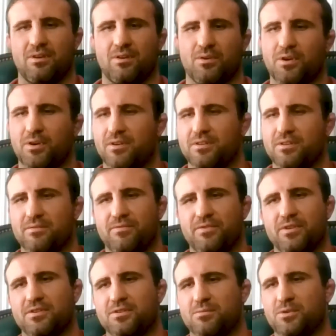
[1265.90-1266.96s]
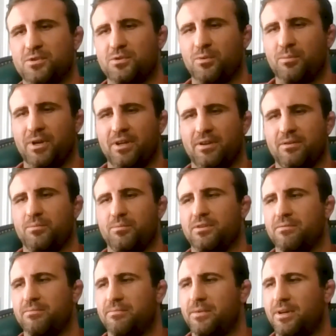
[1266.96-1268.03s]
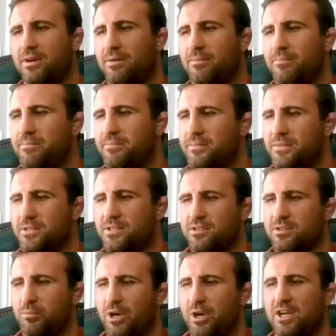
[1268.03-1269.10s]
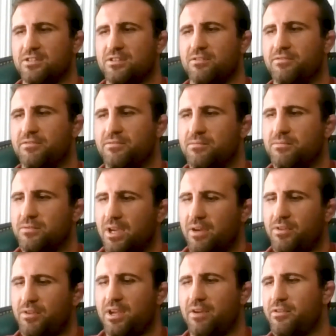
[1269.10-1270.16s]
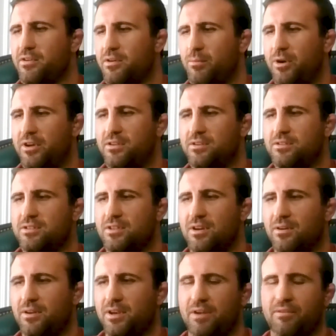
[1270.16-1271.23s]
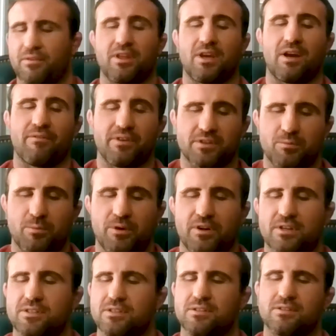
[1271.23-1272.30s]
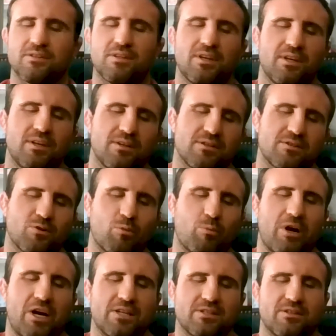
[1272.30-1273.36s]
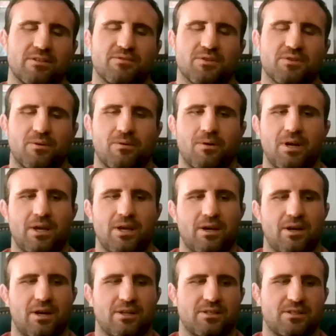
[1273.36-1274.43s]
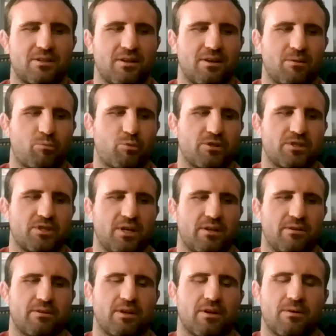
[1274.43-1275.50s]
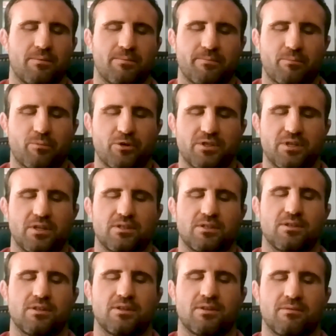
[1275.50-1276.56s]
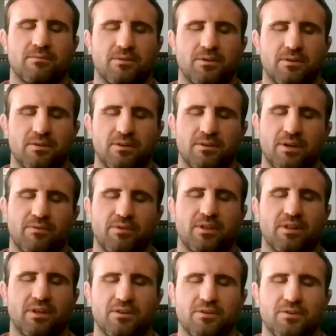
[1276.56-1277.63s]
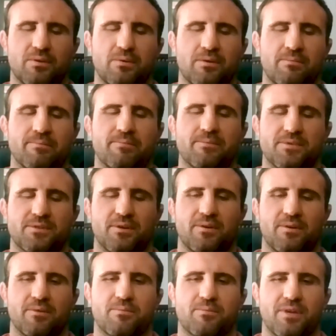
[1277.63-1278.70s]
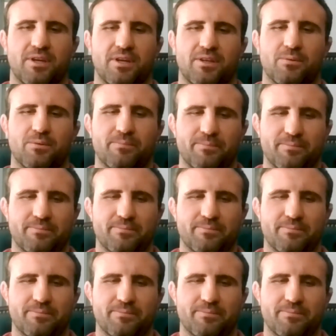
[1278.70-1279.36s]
Well, Curran, feelings mutual, man. You've been such a positive. Everything I've heard about you, it's, you know, and everything I've experienced is so positive. So I just appreciate you and everything that you're doing. So thank you.